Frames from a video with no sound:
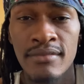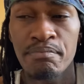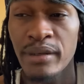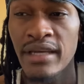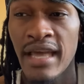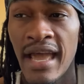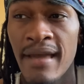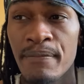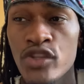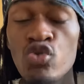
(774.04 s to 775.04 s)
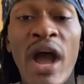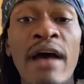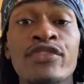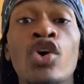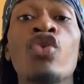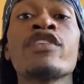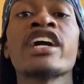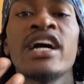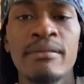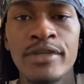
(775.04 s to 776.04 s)
but you have to
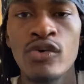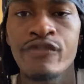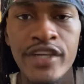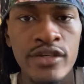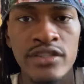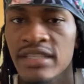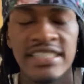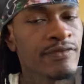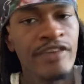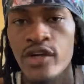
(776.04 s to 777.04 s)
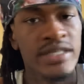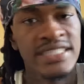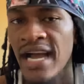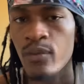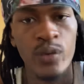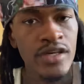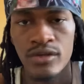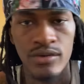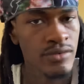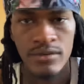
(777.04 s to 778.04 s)
overcome your fears because fear is not real.